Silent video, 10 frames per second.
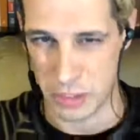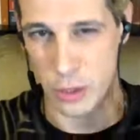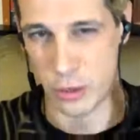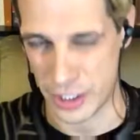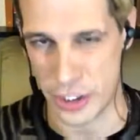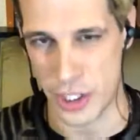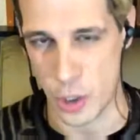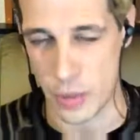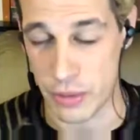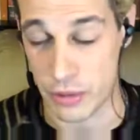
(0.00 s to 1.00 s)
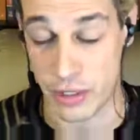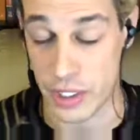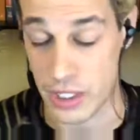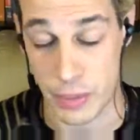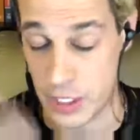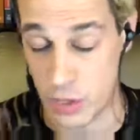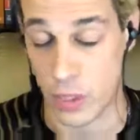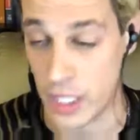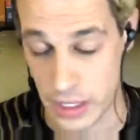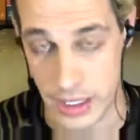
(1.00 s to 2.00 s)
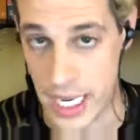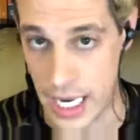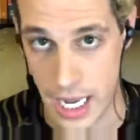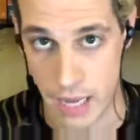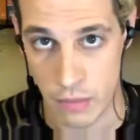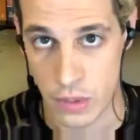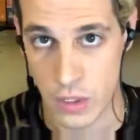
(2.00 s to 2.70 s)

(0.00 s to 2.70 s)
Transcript: We called it a show, but it was really just me talking into dead air.